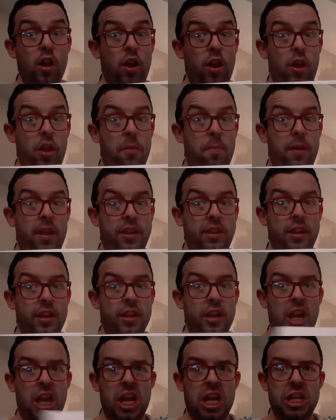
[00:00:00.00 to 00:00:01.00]
Opinion.
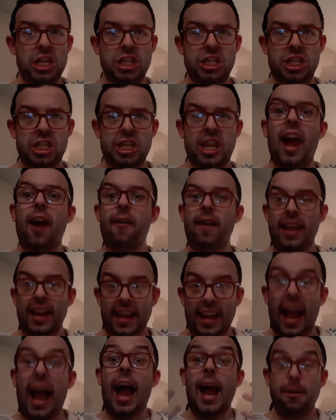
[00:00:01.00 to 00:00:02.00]
Scary,
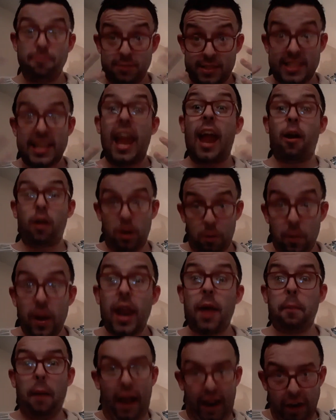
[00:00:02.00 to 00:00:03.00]
like I'm scary when
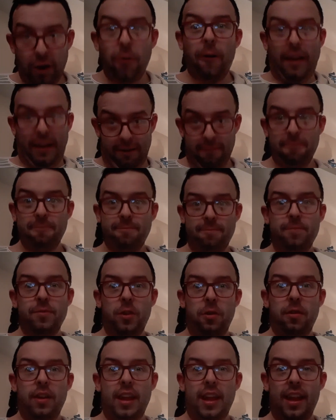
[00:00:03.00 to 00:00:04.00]
I'm angry.
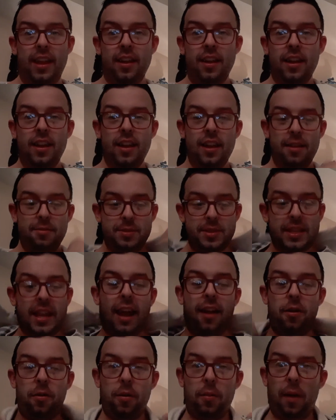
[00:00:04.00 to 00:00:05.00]
Okay?
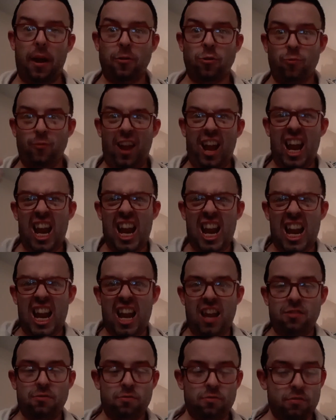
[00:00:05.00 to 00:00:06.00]
Scary when I'm angry,
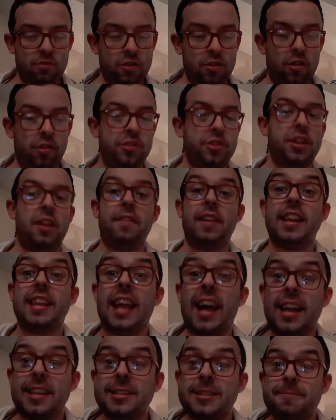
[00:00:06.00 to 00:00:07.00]
rah, and all stuff like
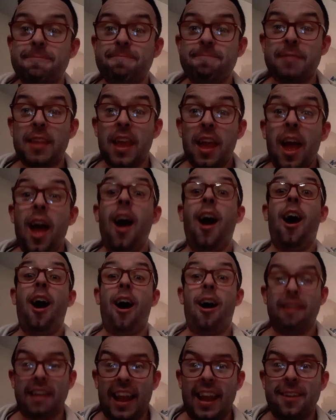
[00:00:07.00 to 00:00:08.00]
that.
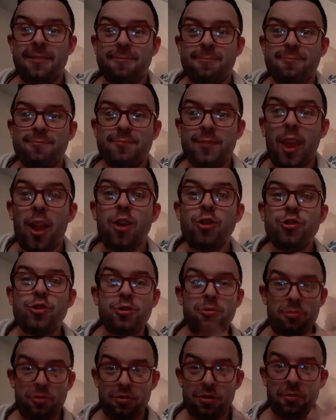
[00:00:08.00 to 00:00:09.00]
Okay, so
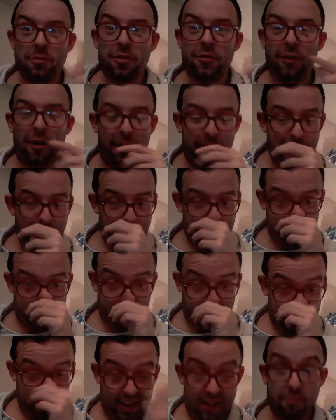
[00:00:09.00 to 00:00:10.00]
we're going to move on
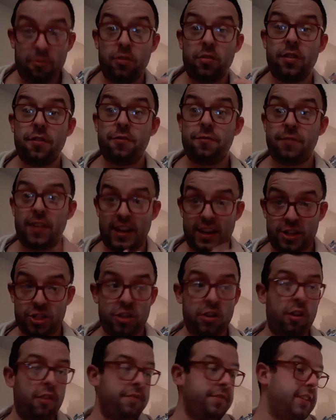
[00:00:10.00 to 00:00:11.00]
and we're going to finish
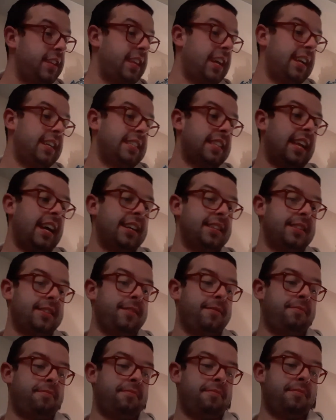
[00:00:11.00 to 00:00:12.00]
off today's lesson.